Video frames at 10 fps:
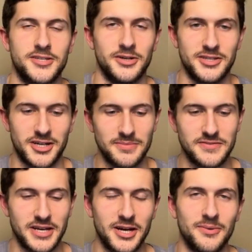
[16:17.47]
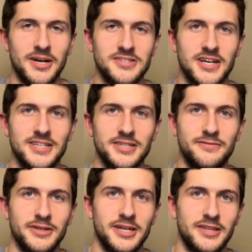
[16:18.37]
in terms of takeaways, I did
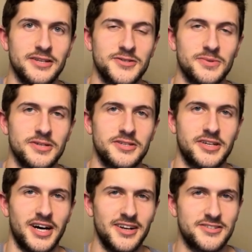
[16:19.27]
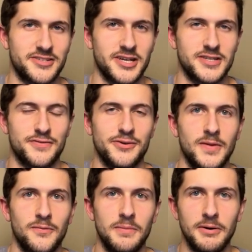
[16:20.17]
feel like this was kind of
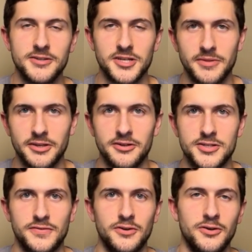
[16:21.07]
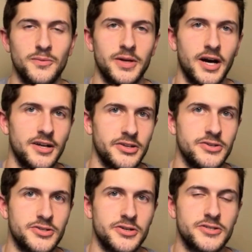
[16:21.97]
successful. We built something useful, we got
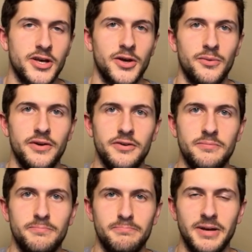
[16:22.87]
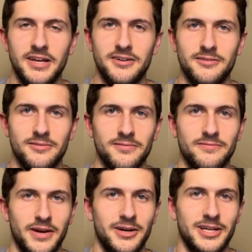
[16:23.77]
users, we even made a
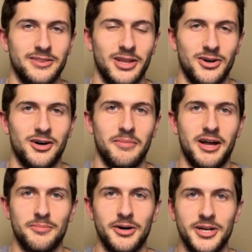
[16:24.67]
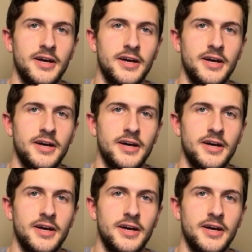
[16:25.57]
very little amount of money.